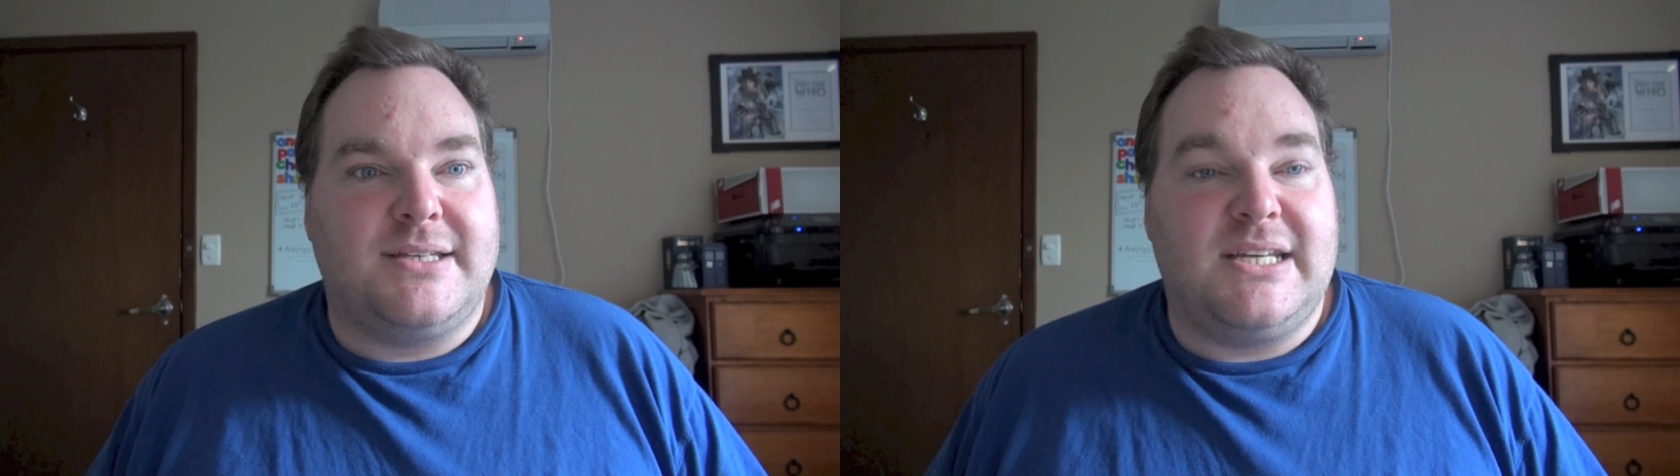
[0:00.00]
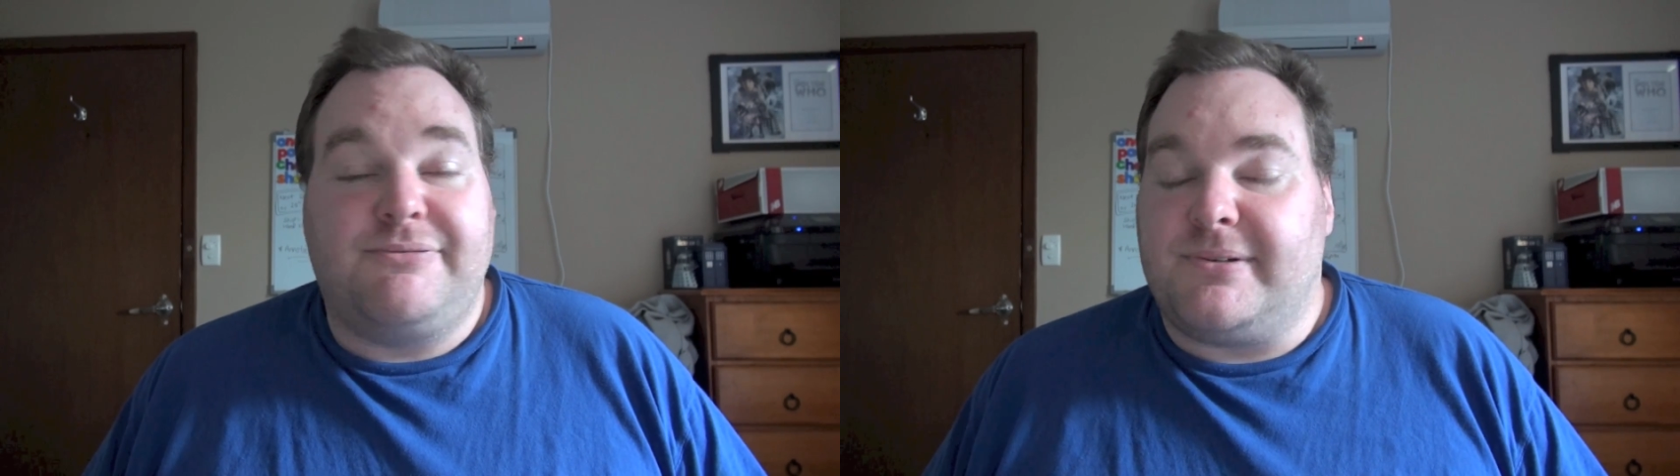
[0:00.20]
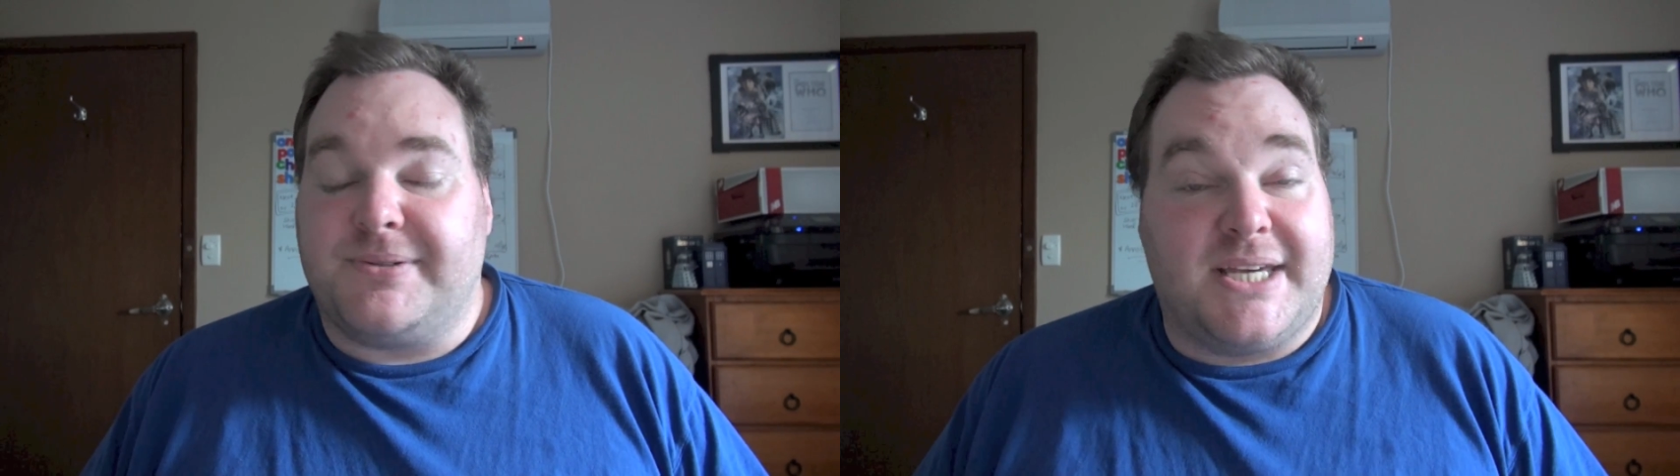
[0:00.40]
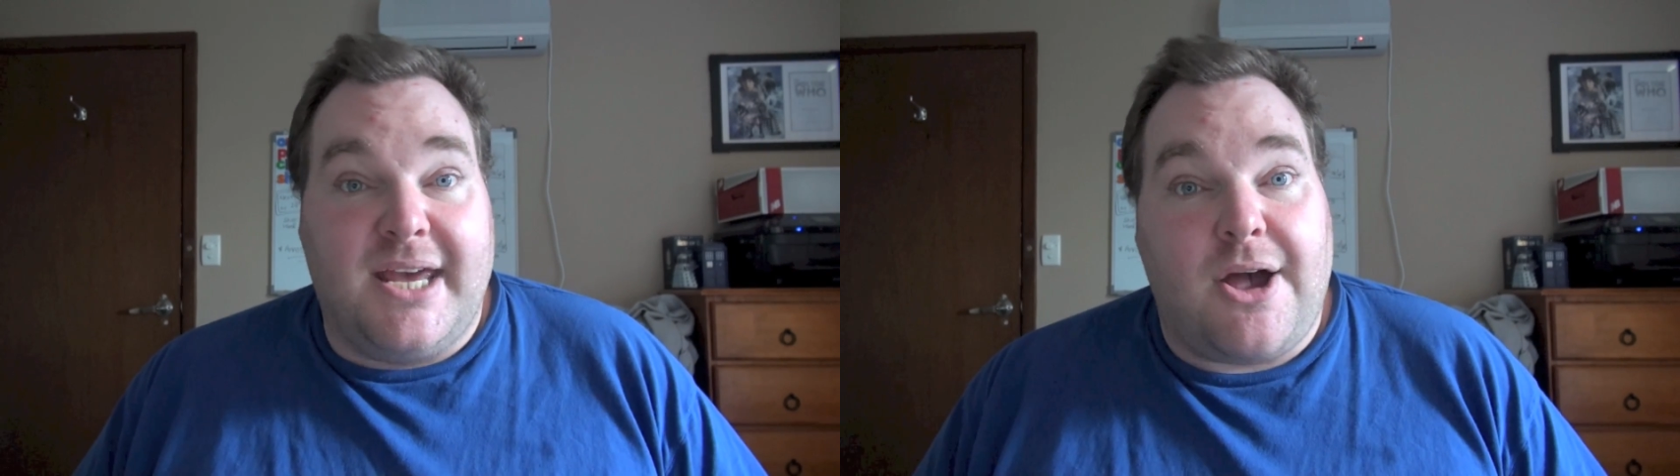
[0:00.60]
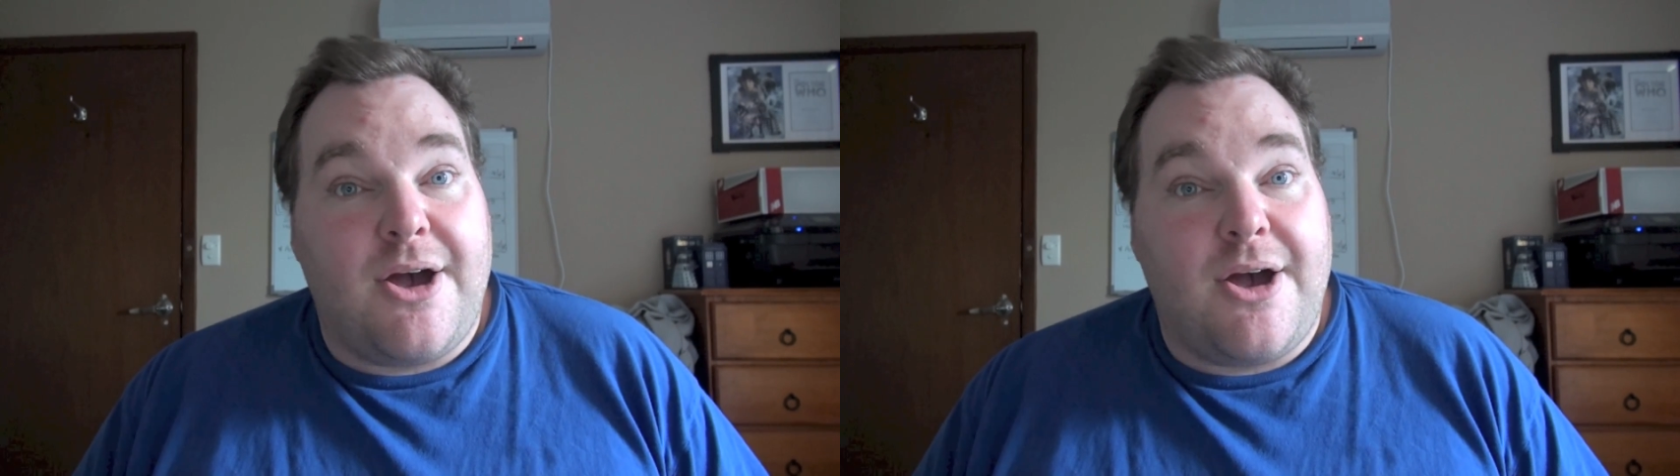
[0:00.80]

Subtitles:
difficult to get